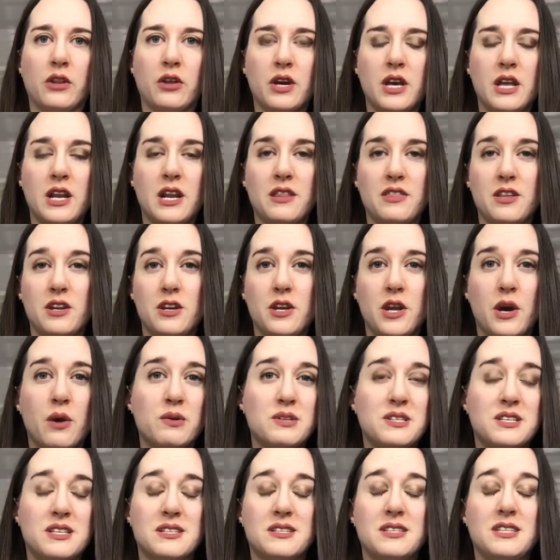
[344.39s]
Looking at the
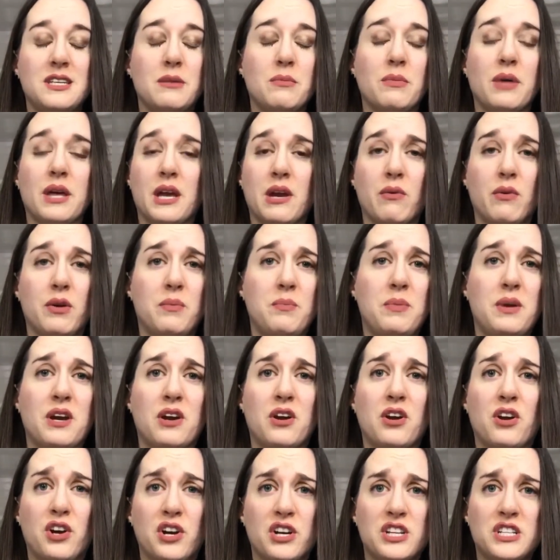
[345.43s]
notes, it seemed like it would be a
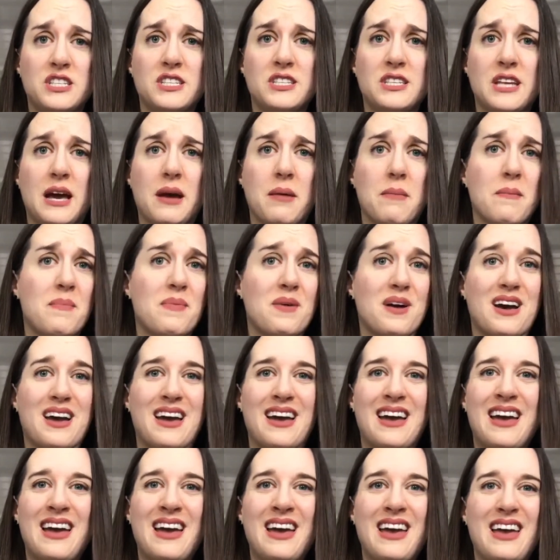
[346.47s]
good scent,
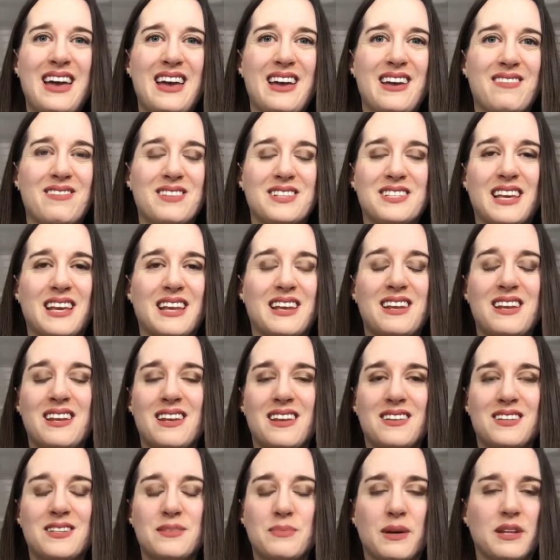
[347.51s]
but it was like
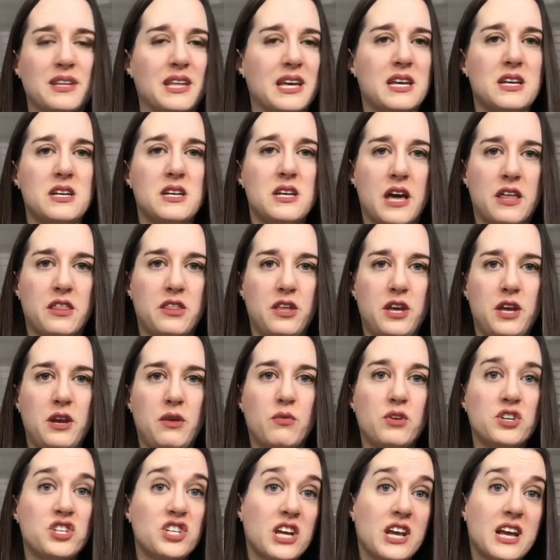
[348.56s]
smelled like nothing,
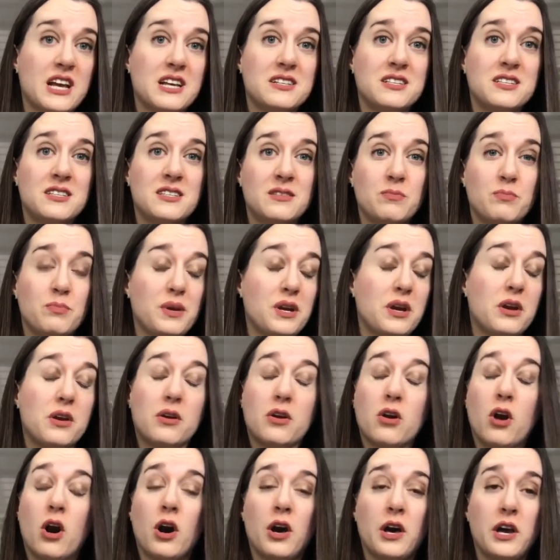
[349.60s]
which I guess
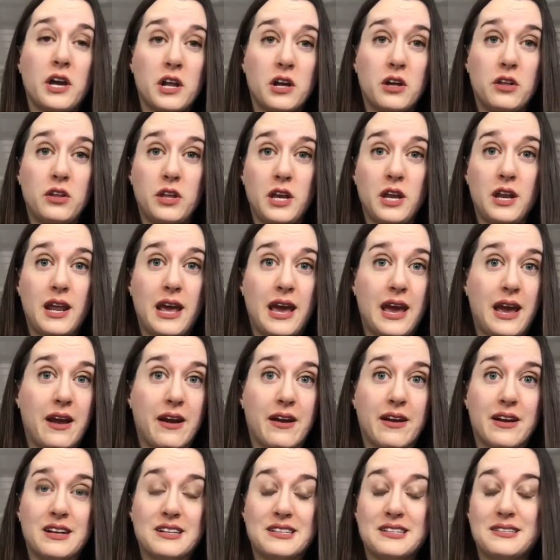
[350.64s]
calling clean
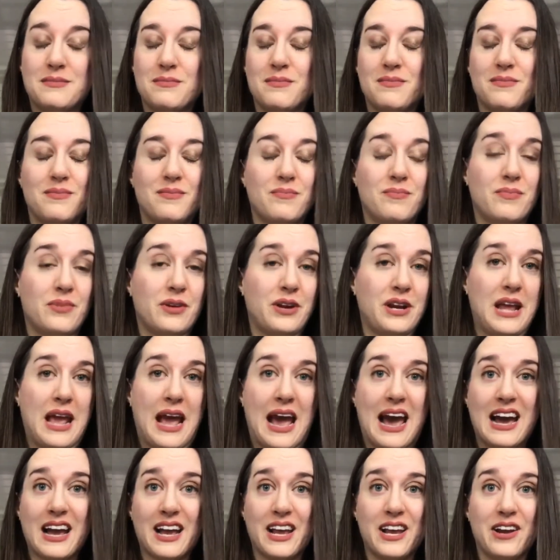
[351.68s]
air is pretty
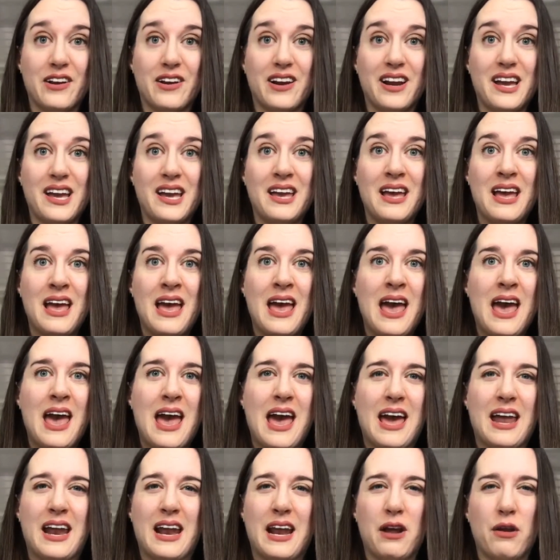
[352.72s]
accurate.
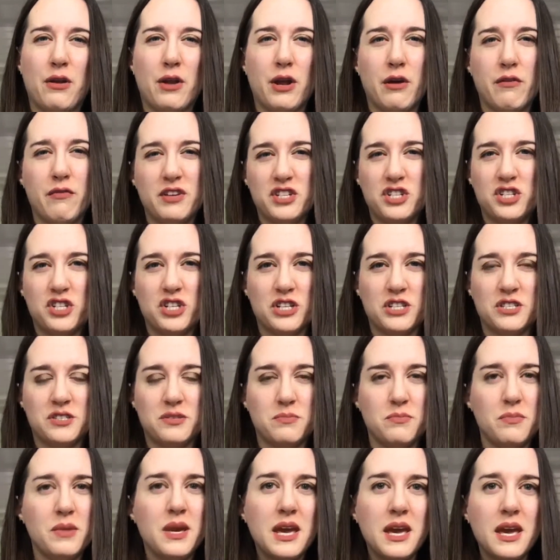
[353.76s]
And I don't know if it's just
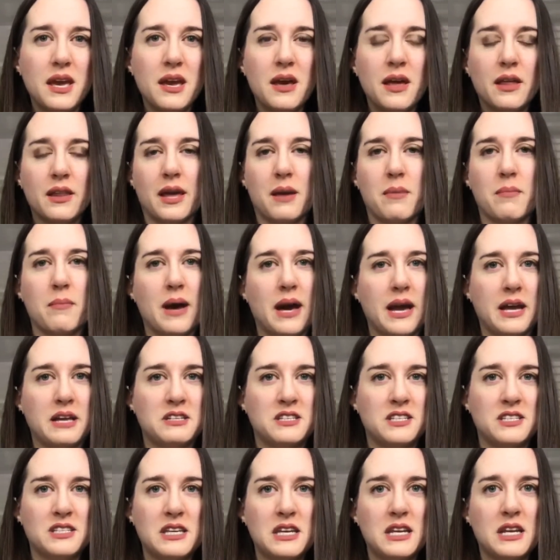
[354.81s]
me, like my
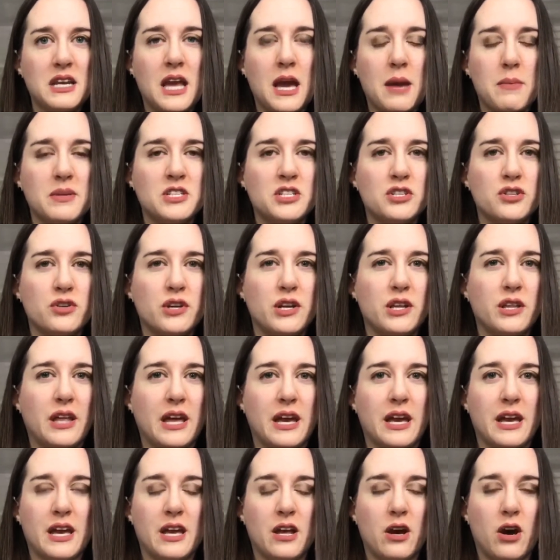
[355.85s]
skin chemistry,
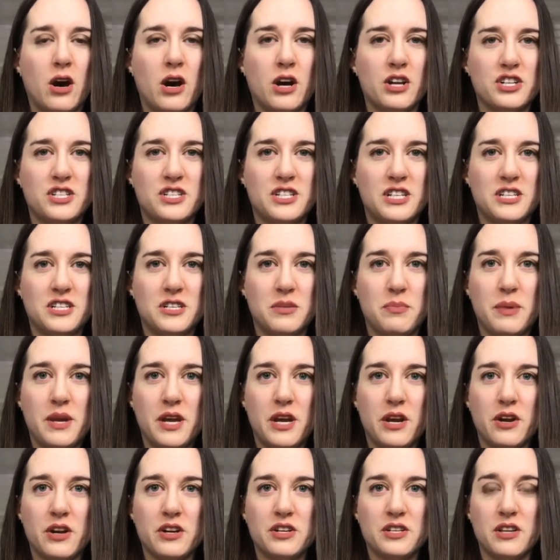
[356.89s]
like it all just
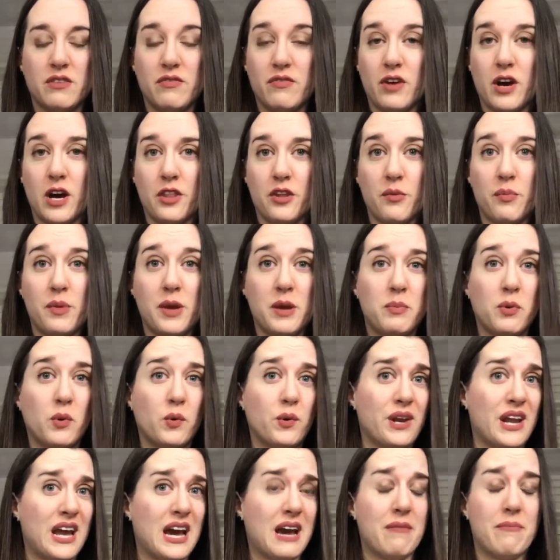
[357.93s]
disappears, if other people
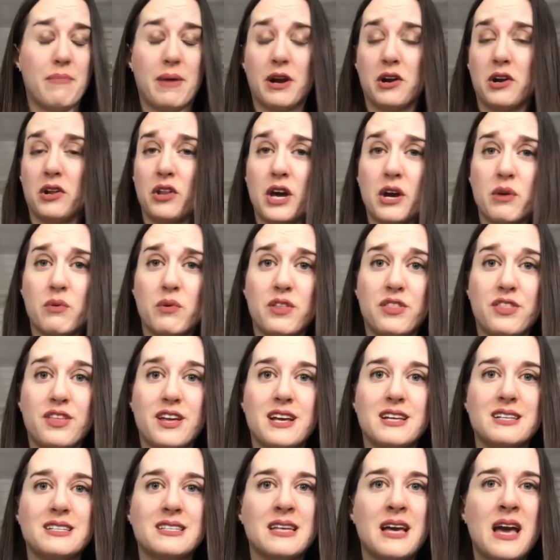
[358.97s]
would have better luck with
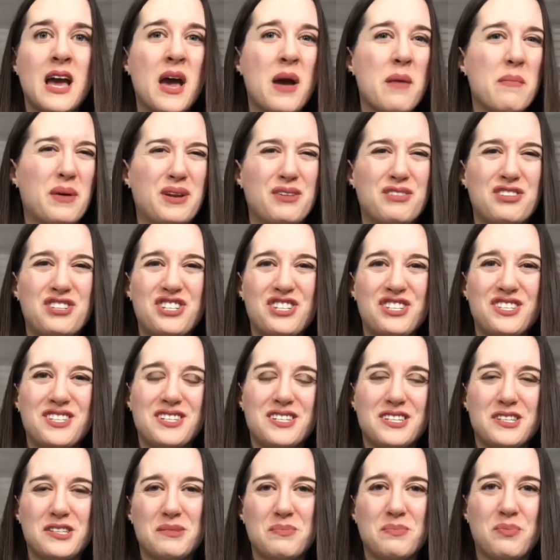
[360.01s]
this, but it was just
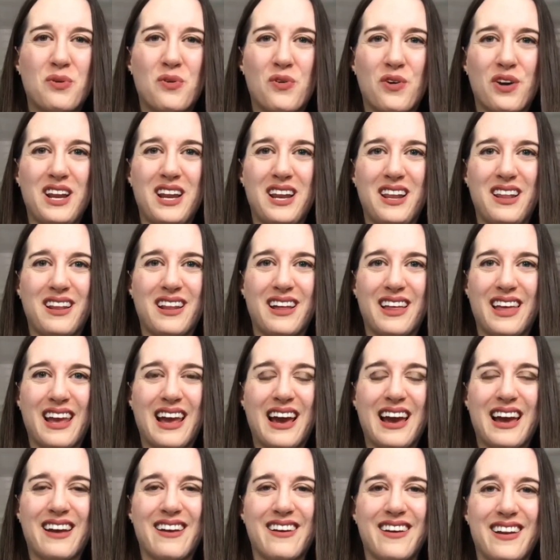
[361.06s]
disappointing that like
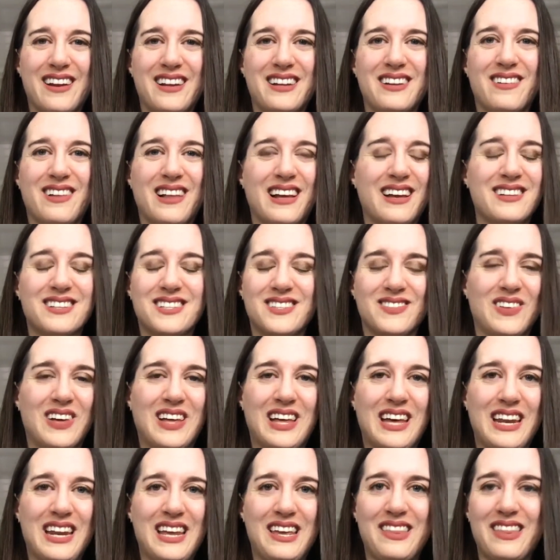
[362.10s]
I couldn't smell
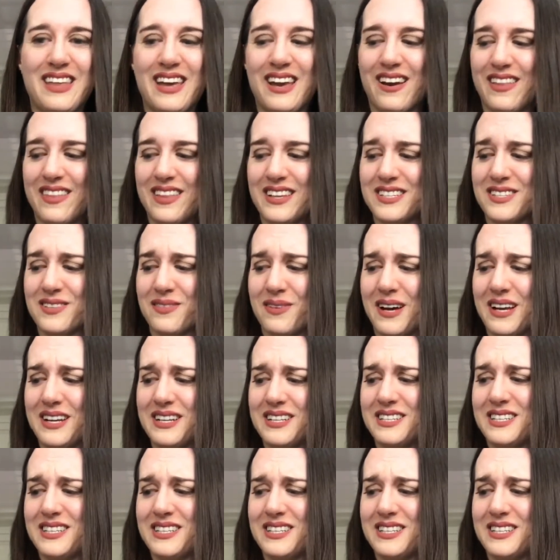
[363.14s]
anything on this one.